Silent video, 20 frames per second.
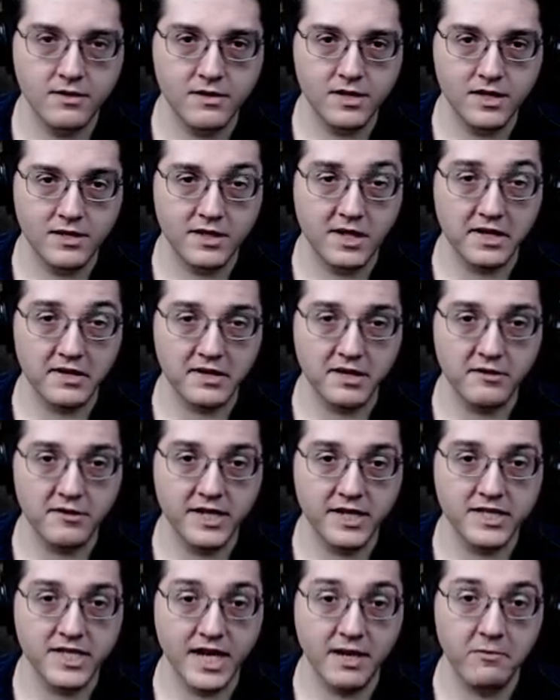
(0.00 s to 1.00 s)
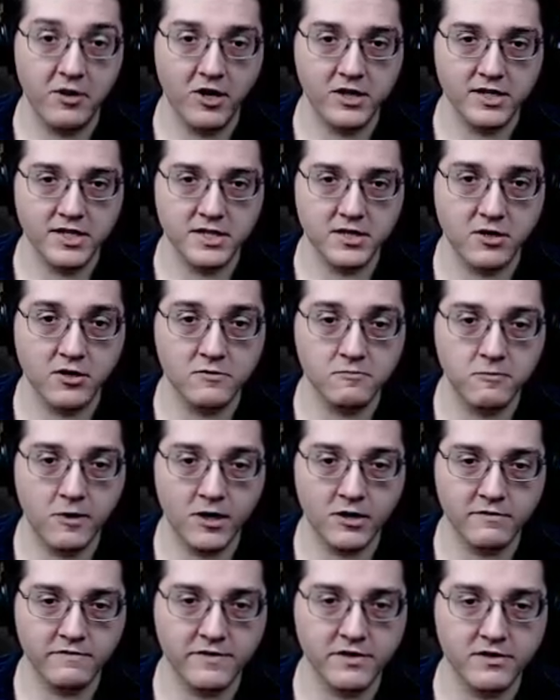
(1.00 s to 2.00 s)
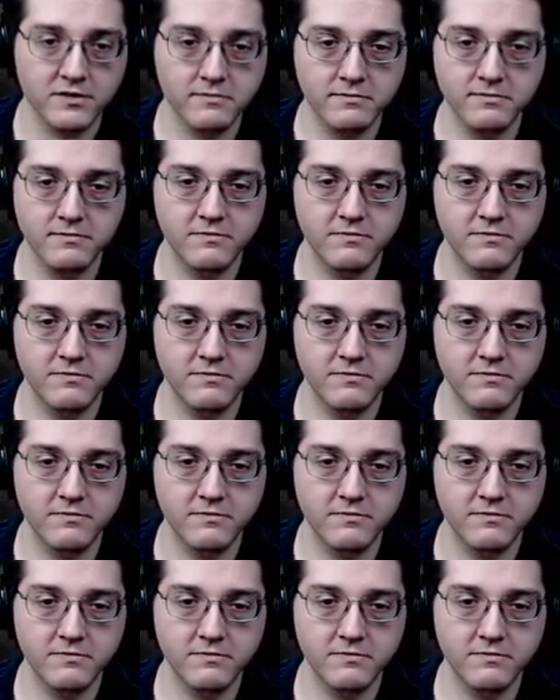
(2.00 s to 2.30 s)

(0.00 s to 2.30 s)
that like there is a mod. It's called Waterfill,